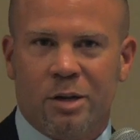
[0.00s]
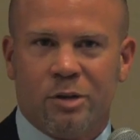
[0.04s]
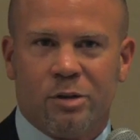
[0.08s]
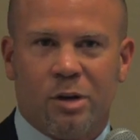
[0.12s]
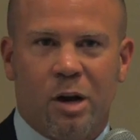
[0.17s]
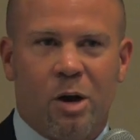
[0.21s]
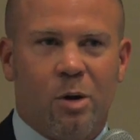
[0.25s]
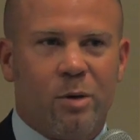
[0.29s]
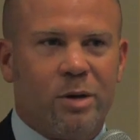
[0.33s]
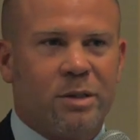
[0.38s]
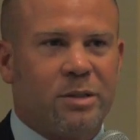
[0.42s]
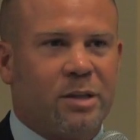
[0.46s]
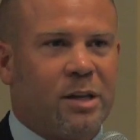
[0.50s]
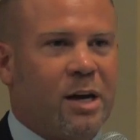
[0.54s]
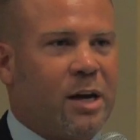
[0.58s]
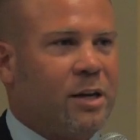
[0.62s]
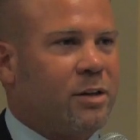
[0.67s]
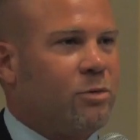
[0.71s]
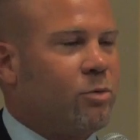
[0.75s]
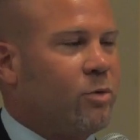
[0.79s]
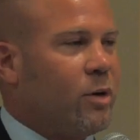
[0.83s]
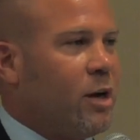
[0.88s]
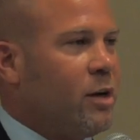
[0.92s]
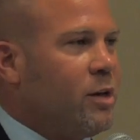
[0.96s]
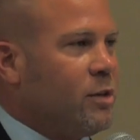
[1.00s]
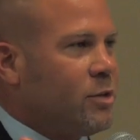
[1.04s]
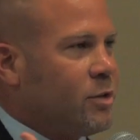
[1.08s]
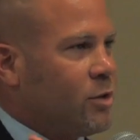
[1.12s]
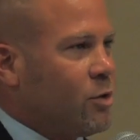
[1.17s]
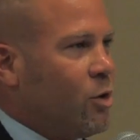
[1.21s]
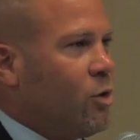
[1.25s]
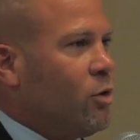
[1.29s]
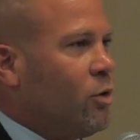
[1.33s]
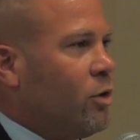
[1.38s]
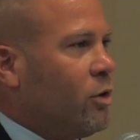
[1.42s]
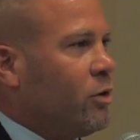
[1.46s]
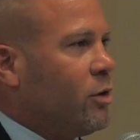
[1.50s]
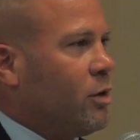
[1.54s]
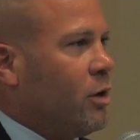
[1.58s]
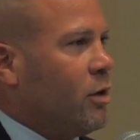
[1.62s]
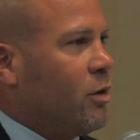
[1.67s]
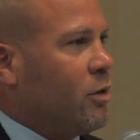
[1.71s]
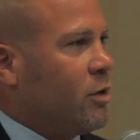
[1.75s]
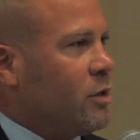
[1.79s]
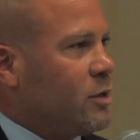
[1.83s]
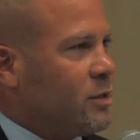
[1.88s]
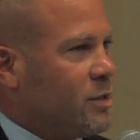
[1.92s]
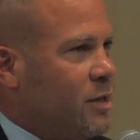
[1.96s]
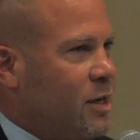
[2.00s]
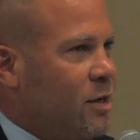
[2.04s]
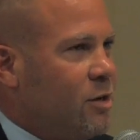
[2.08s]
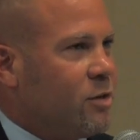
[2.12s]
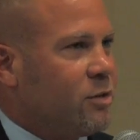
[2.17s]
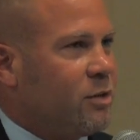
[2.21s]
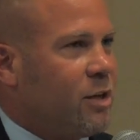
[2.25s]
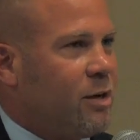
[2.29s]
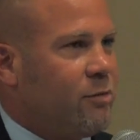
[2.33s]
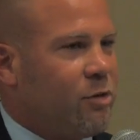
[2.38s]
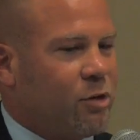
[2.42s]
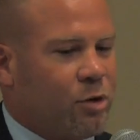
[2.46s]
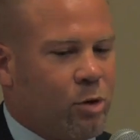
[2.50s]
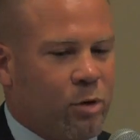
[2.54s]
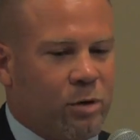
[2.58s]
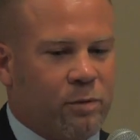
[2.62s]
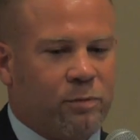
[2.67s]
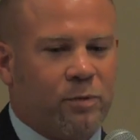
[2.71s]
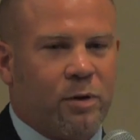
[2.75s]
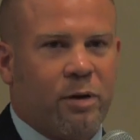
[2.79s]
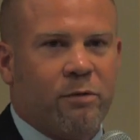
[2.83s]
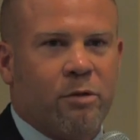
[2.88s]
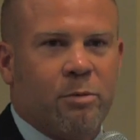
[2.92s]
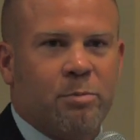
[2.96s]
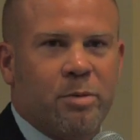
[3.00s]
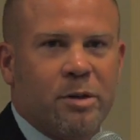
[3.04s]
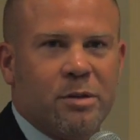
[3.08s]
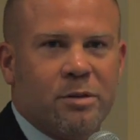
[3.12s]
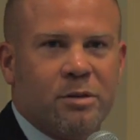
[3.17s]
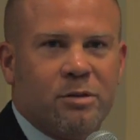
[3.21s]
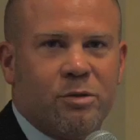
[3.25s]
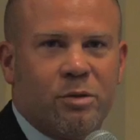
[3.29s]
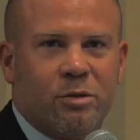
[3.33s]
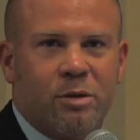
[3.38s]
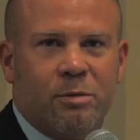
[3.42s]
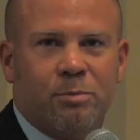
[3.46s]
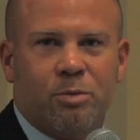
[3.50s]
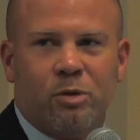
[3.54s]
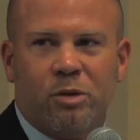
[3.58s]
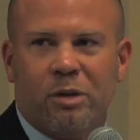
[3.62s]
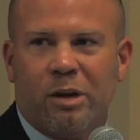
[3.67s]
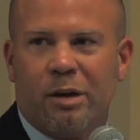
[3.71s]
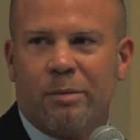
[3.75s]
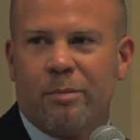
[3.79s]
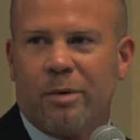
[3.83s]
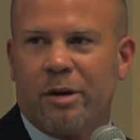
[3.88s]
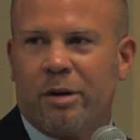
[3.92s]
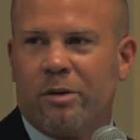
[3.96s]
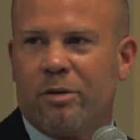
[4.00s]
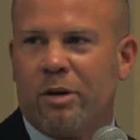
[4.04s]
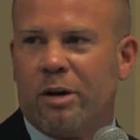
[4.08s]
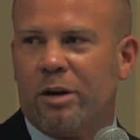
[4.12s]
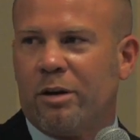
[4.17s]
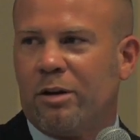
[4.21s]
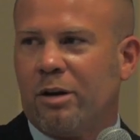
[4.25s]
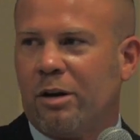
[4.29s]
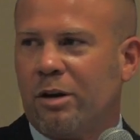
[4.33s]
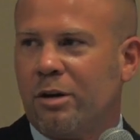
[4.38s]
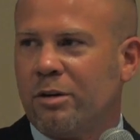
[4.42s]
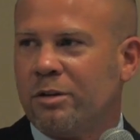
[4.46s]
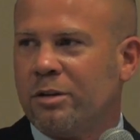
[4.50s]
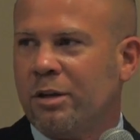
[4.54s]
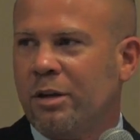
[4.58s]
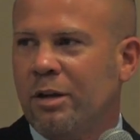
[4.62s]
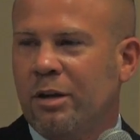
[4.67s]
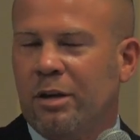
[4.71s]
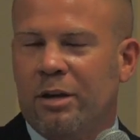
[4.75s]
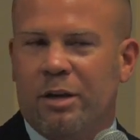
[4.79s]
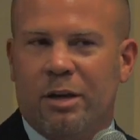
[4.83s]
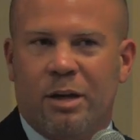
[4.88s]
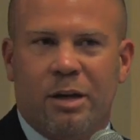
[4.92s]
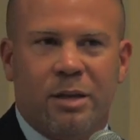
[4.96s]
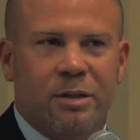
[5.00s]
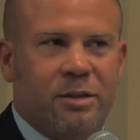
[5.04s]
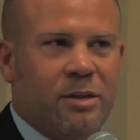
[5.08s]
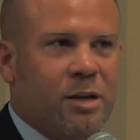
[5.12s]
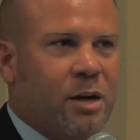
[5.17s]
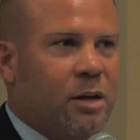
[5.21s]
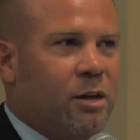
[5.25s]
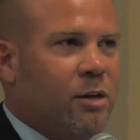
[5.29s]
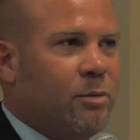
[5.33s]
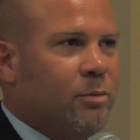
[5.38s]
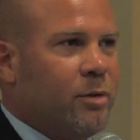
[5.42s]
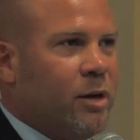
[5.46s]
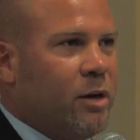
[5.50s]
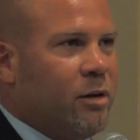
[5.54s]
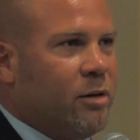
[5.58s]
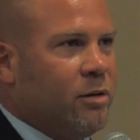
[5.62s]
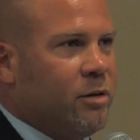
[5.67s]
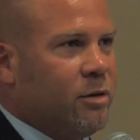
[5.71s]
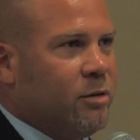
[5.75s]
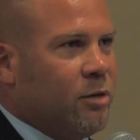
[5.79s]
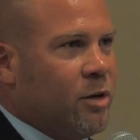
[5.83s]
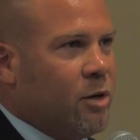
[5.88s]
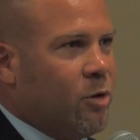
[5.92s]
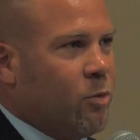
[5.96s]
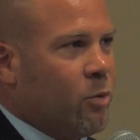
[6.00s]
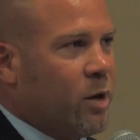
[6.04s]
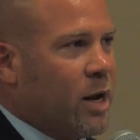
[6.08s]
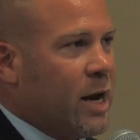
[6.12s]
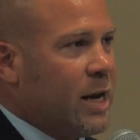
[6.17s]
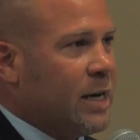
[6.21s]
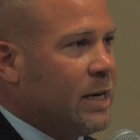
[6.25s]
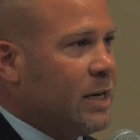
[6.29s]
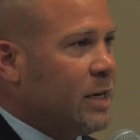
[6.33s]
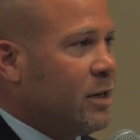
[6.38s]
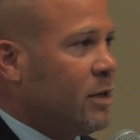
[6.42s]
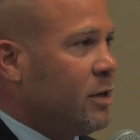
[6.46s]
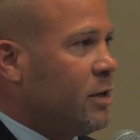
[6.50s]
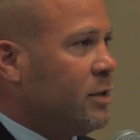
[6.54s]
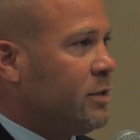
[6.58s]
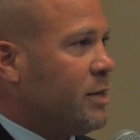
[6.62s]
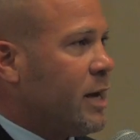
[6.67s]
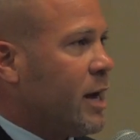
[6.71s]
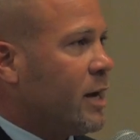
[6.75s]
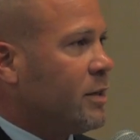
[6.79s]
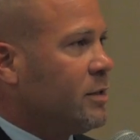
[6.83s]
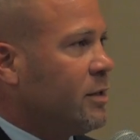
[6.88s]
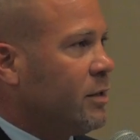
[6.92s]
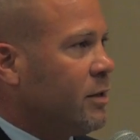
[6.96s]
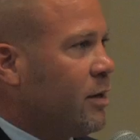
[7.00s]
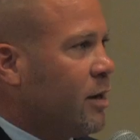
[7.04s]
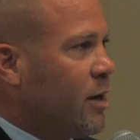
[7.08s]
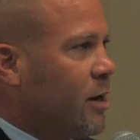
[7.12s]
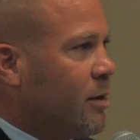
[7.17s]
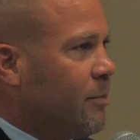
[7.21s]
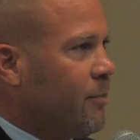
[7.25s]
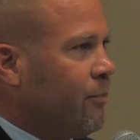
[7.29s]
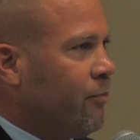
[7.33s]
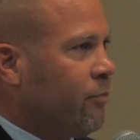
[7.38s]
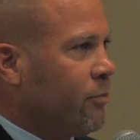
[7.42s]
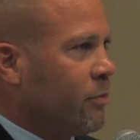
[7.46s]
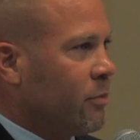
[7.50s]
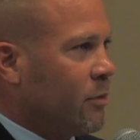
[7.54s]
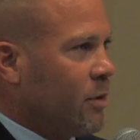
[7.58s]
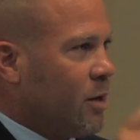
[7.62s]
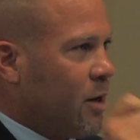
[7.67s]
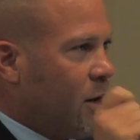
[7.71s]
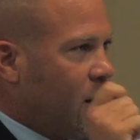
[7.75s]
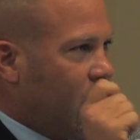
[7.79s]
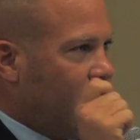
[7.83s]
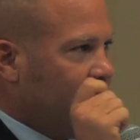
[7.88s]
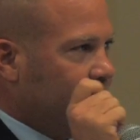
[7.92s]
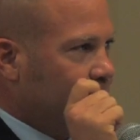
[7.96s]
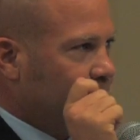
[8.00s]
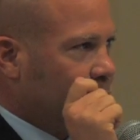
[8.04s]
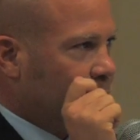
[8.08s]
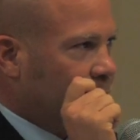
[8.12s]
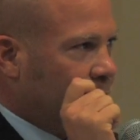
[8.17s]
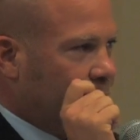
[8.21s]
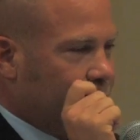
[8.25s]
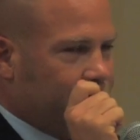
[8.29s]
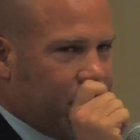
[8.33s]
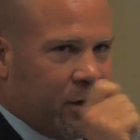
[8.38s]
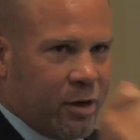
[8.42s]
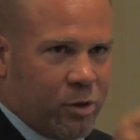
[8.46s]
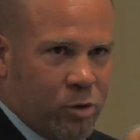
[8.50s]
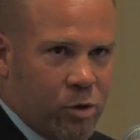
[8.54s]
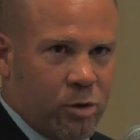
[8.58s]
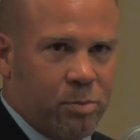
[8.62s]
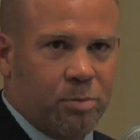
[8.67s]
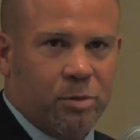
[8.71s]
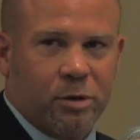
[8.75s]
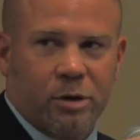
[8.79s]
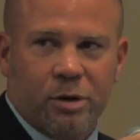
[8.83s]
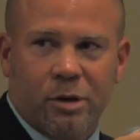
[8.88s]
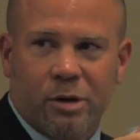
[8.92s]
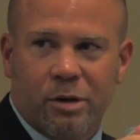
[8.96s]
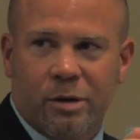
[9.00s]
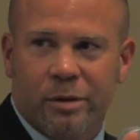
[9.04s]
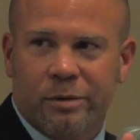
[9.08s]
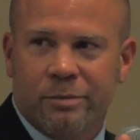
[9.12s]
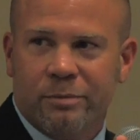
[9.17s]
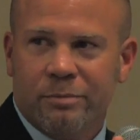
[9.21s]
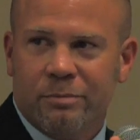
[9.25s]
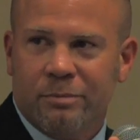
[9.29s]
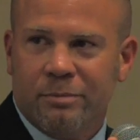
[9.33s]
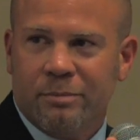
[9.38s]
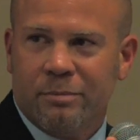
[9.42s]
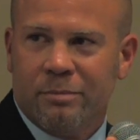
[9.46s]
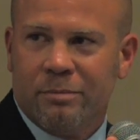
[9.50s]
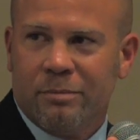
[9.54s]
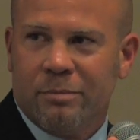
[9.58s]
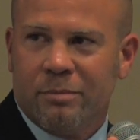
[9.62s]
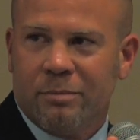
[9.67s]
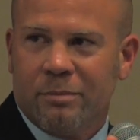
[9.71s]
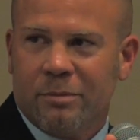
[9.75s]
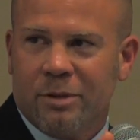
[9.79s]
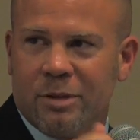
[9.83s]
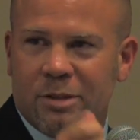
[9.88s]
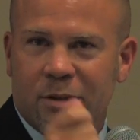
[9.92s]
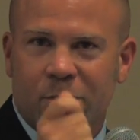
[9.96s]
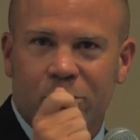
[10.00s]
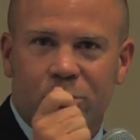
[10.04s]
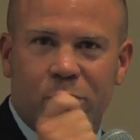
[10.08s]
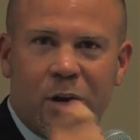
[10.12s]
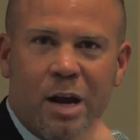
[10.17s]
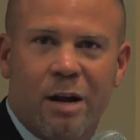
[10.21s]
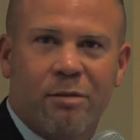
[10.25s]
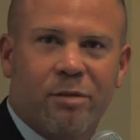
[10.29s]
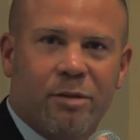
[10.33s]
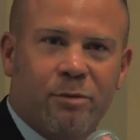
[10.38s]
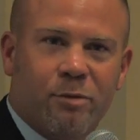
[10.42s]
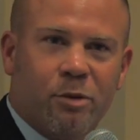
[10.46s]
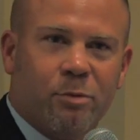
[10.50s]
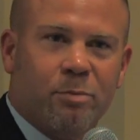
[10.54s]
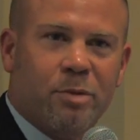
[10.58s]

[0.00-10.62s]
So I always liked when I sold on a sales level, go in front of a business owner and pull out my credit cards and tell them that, when I get in a taxi cab, I pull out my corporate card because I'm traveling for